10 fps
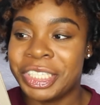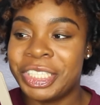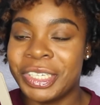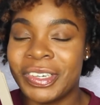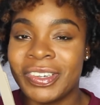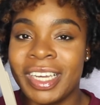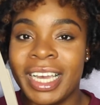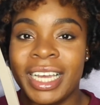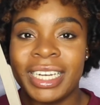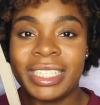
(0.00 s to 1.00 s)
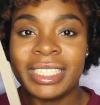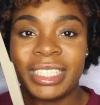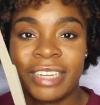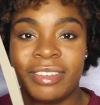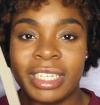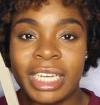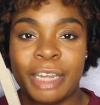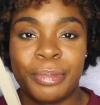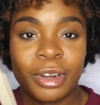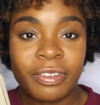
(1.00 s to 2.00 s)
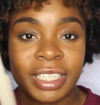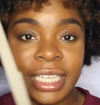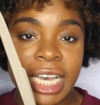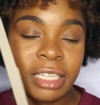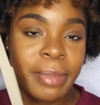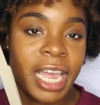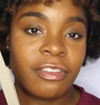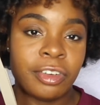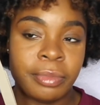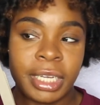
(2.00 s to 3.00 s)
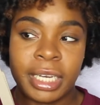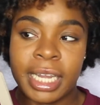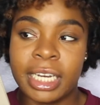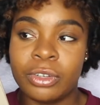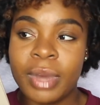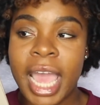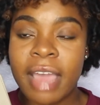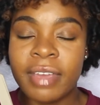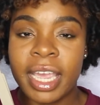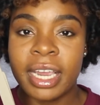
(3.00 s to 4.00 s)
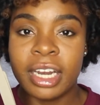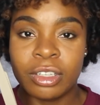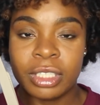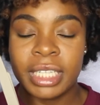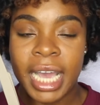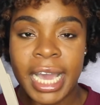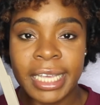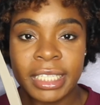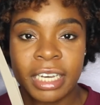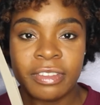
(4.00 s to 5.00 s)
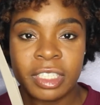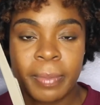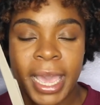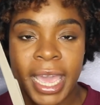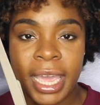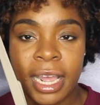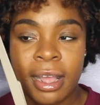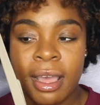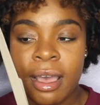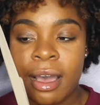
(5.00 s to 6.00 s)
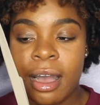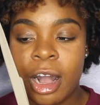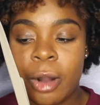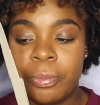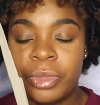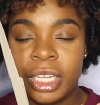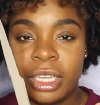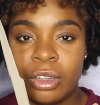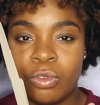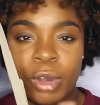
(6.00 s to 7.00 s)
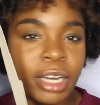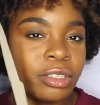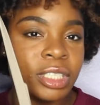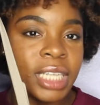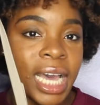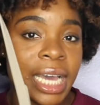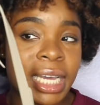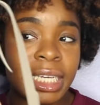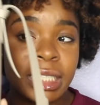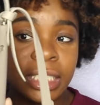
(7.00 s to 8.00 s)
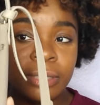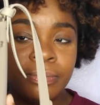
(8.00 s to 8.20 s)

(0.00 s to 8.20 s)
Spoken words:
So this is definitely a perfect size bag for me. Now they do have another size of this bag, the regular size.